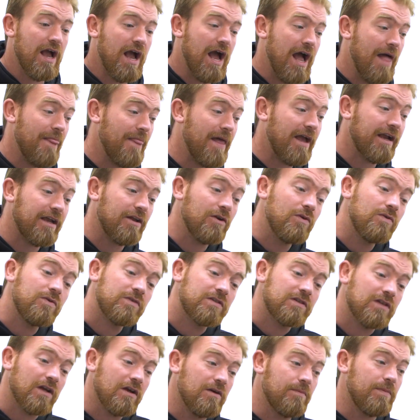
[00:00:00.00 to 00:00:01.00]
And that can
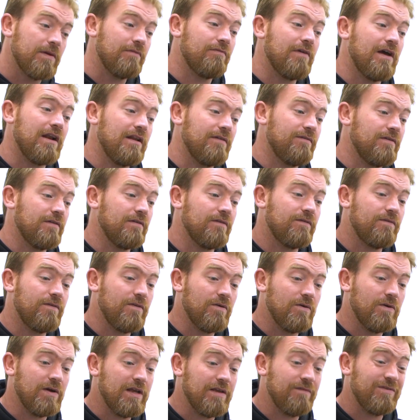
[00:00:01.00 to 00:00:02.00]
also be relevant
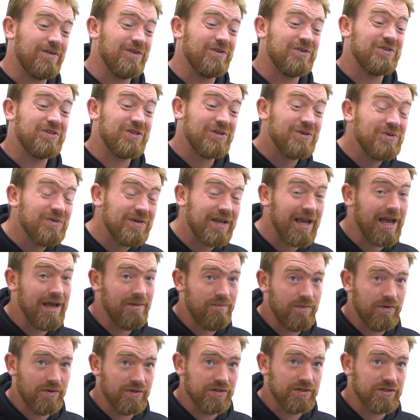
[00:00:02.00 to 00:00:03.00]
for if you do get a
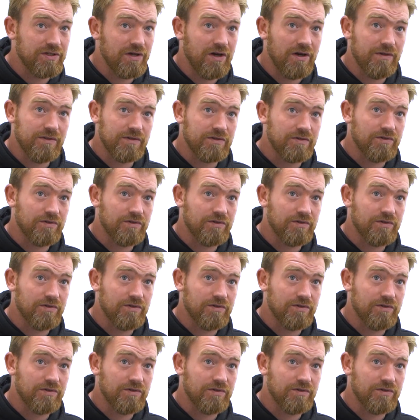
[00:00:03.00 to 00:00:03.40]
puncture on the